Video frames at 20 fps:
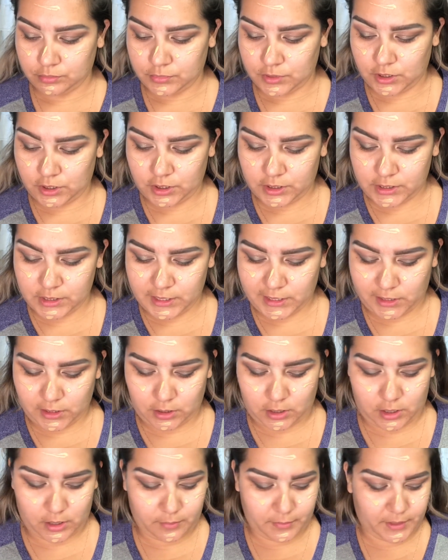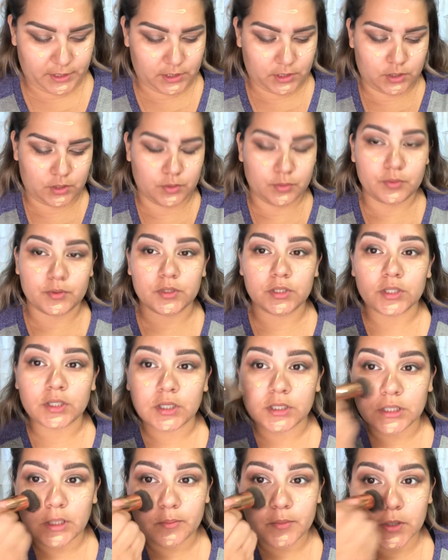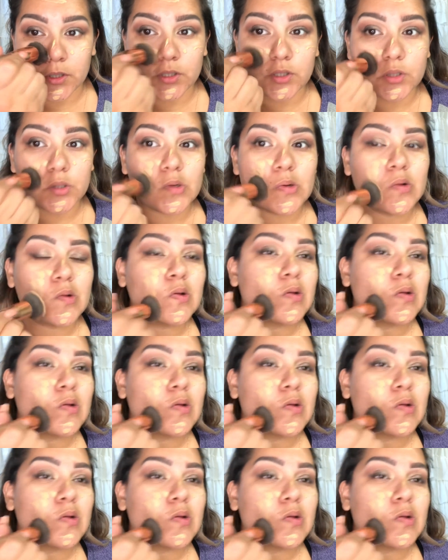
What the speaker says: It looks looks like a lot, but it's really not that much.